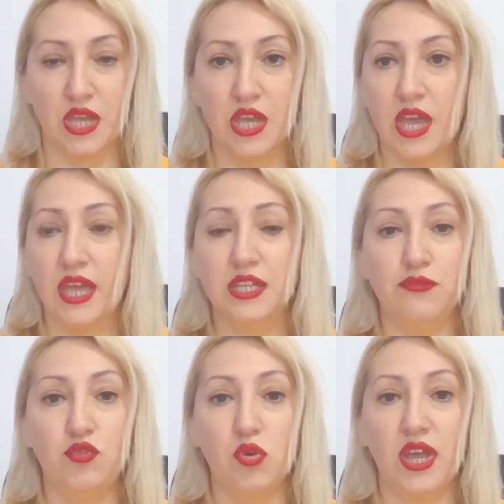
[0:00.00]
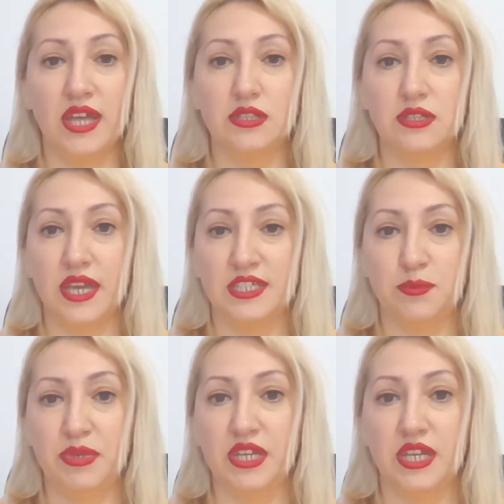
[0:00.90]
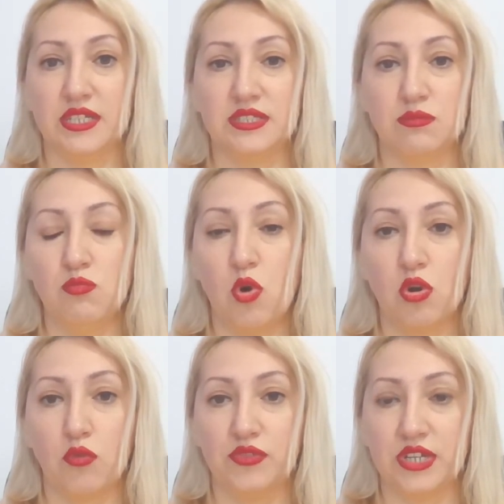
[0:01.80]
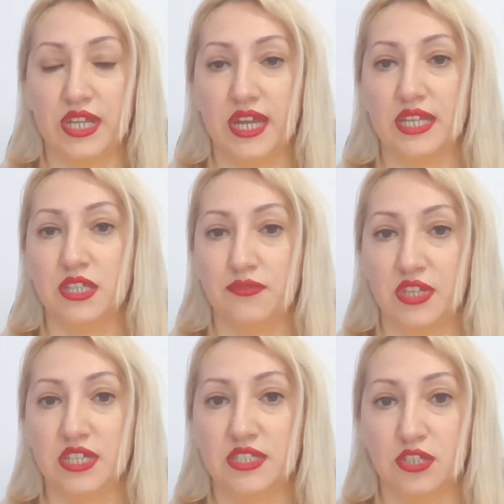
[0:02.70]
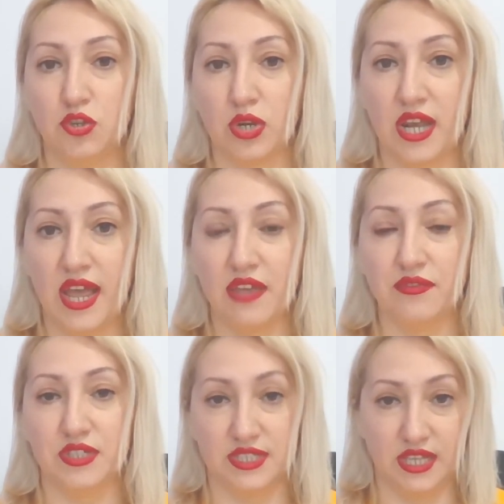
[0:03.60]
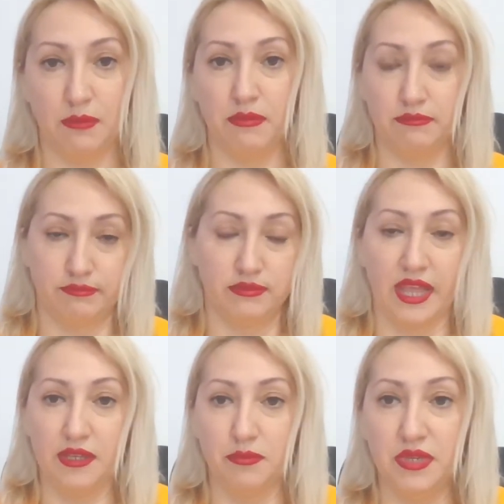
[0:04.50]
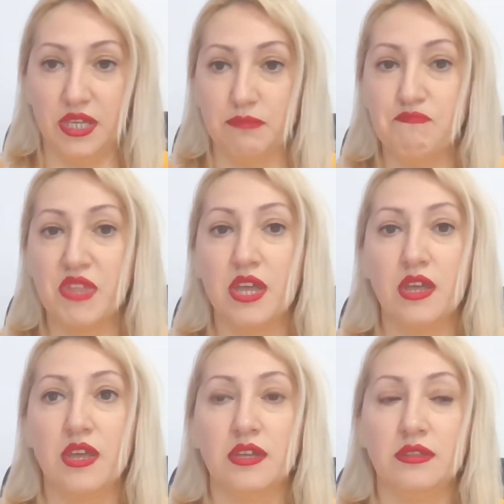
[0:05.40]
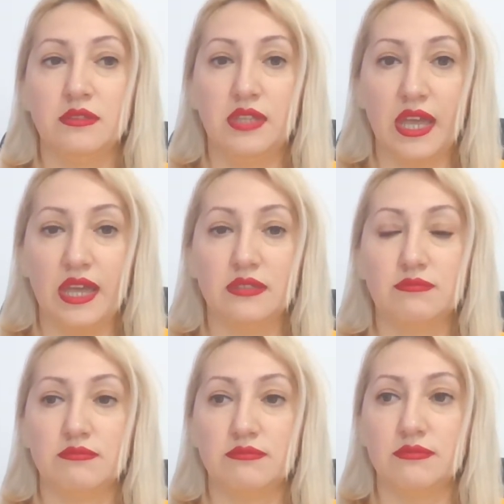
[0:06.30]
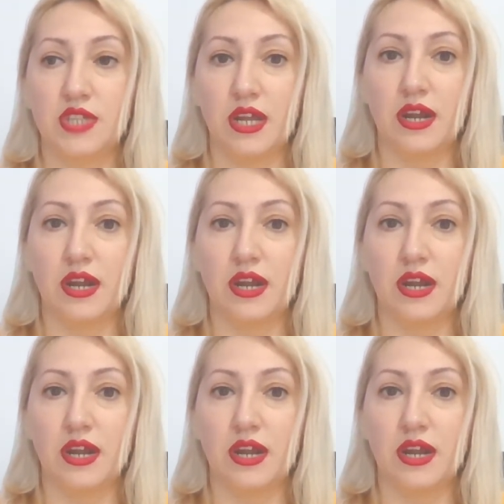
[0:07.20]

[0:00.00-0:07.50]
And if you had experienced more of the negative things in your life, the same like me, then there are